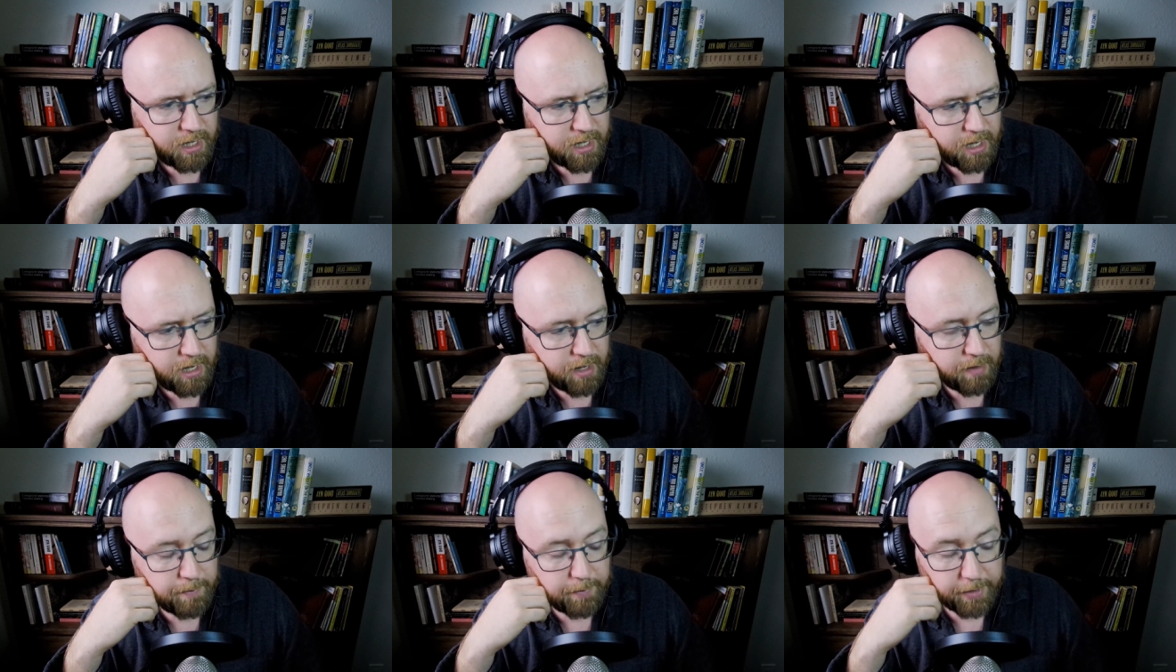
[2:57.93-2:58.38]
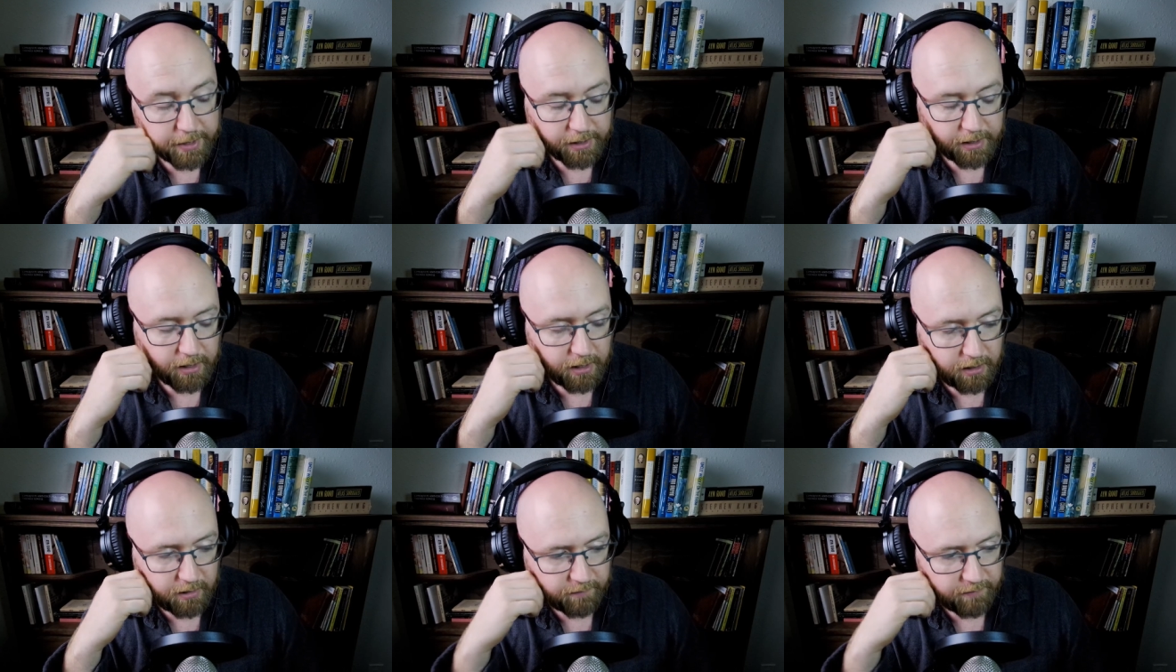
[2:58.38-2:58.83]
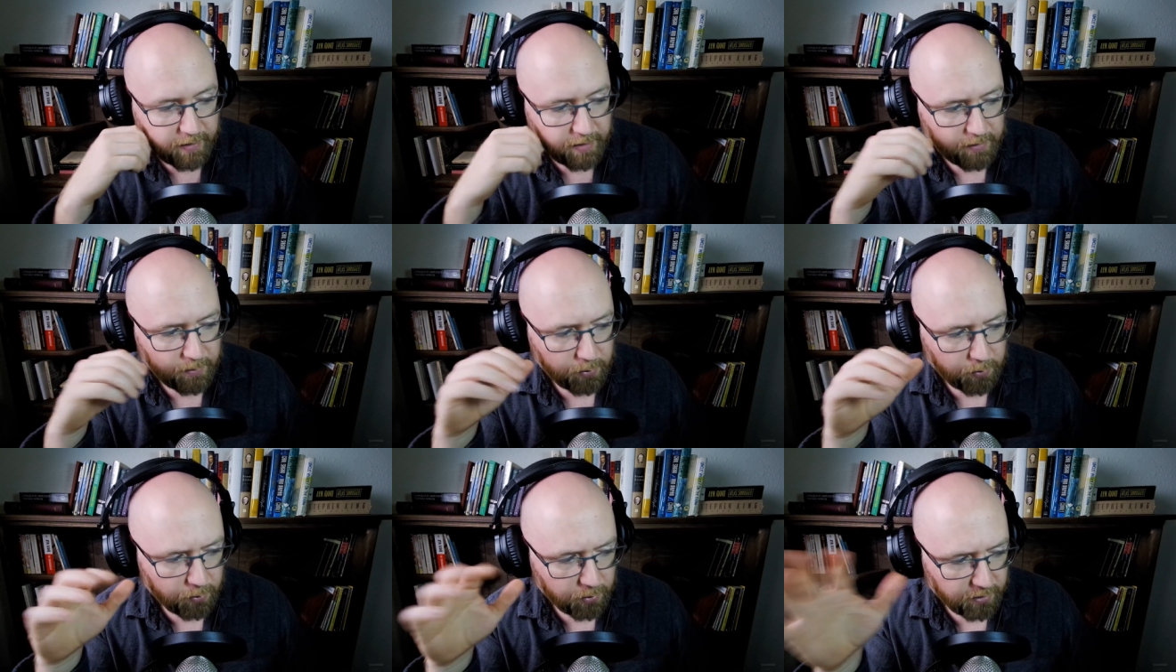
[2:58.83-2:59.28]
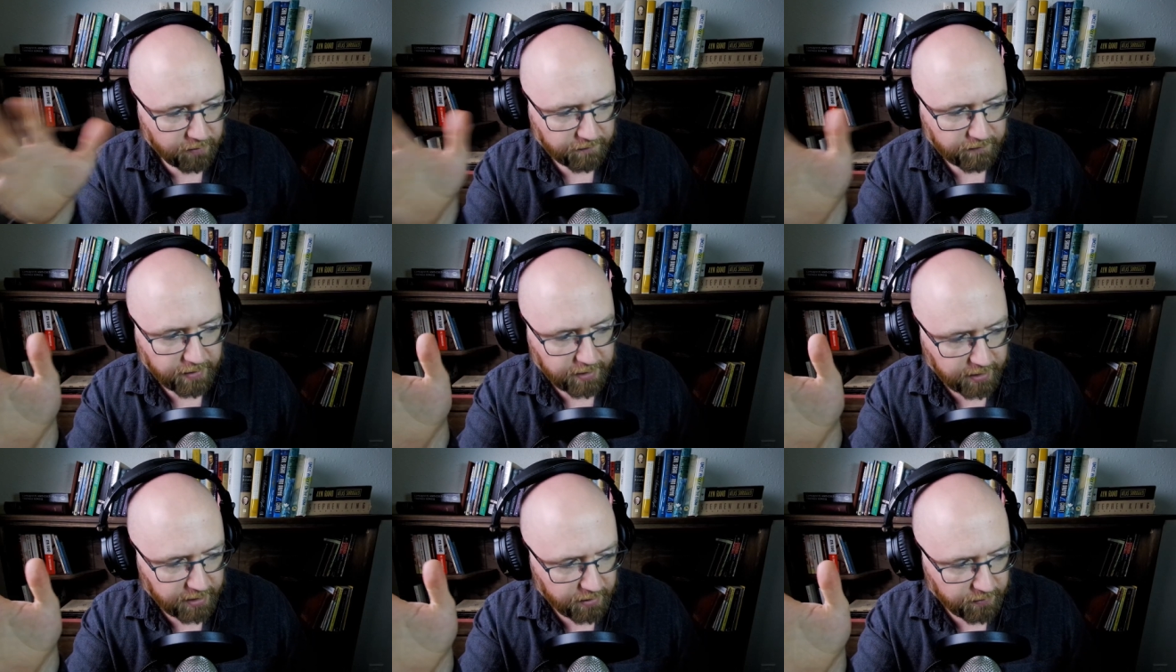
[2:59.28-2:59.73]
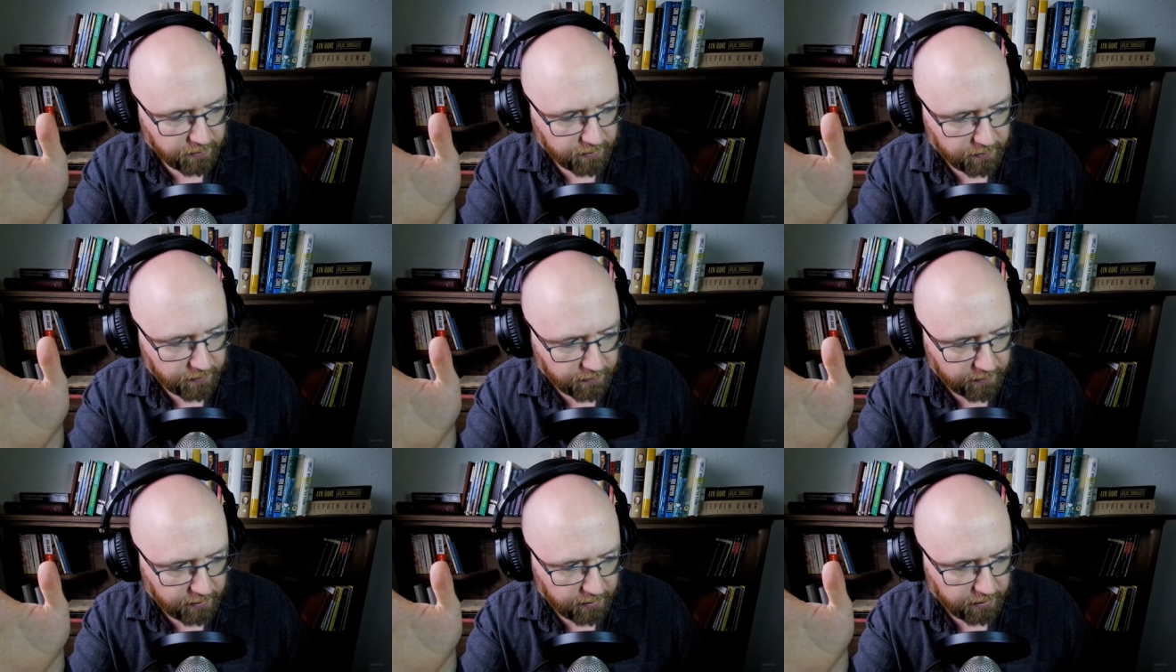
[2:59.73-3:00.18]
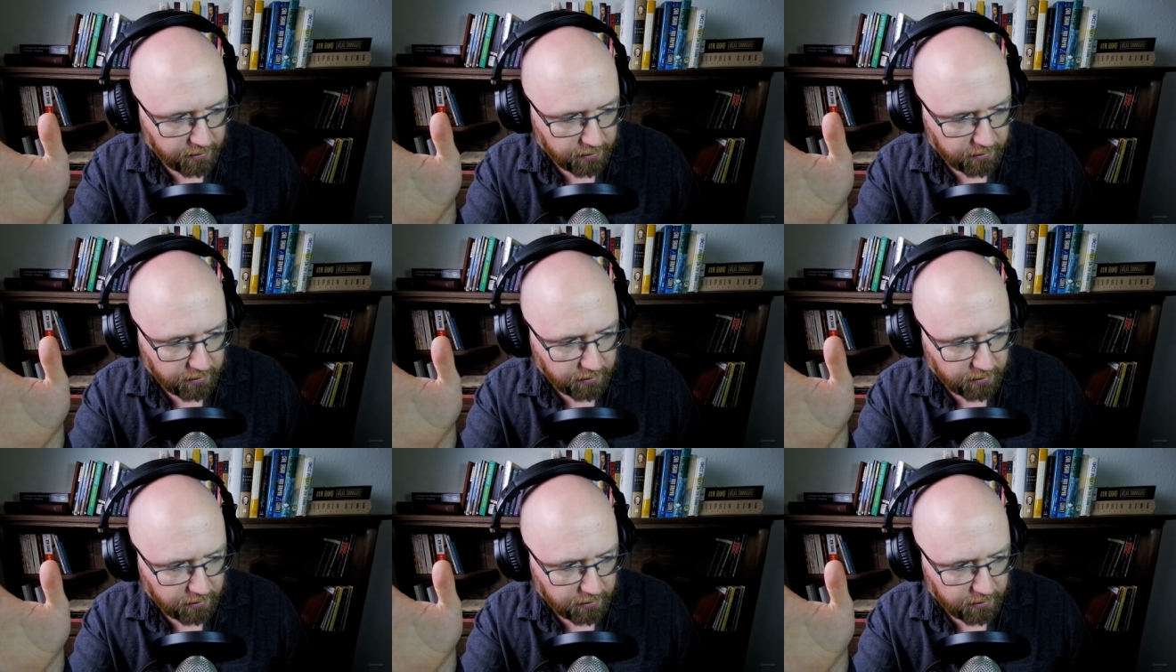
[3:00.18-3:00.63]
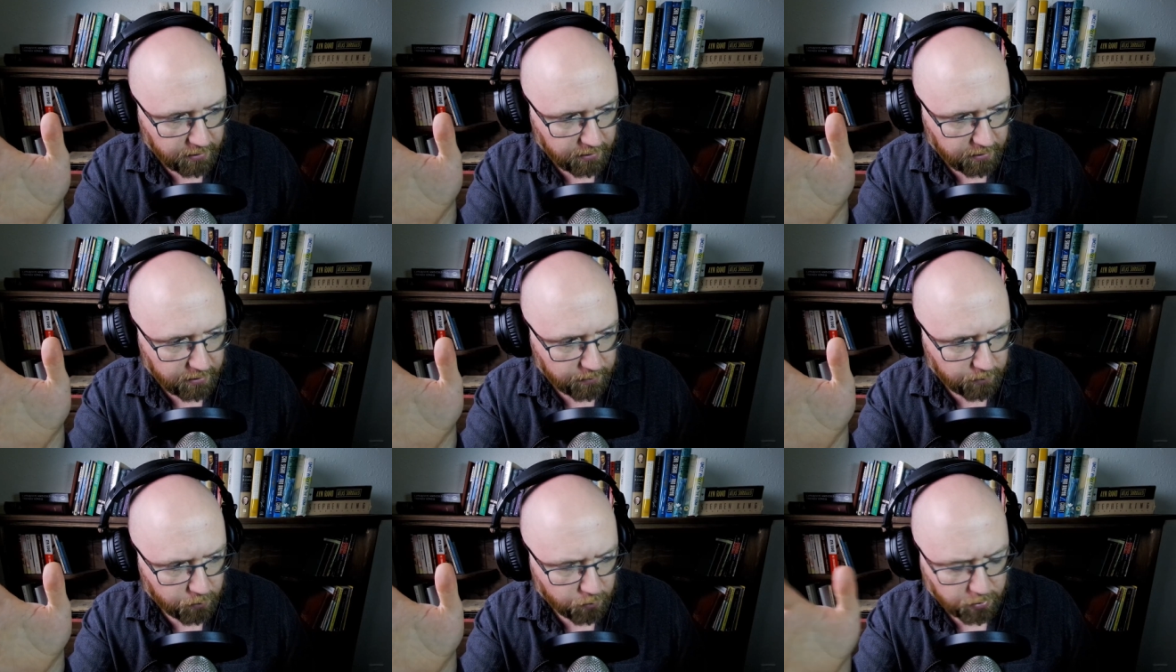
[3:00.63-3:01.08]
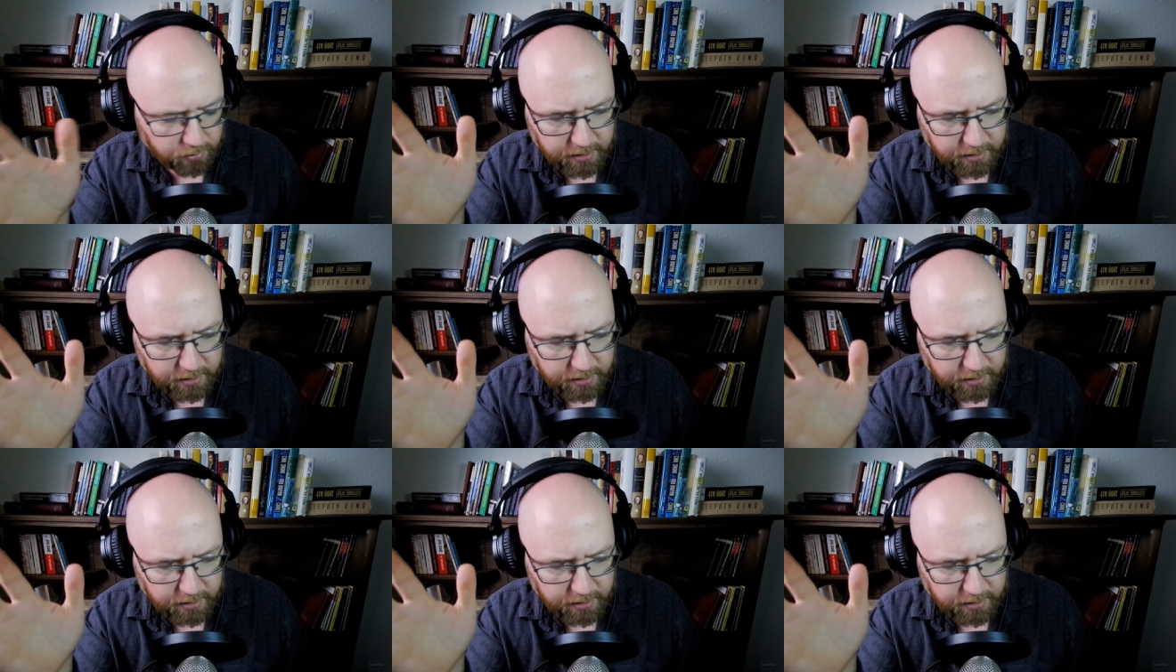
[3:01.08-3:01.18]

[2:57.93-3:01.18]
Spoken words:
But again, if I were to find out that they were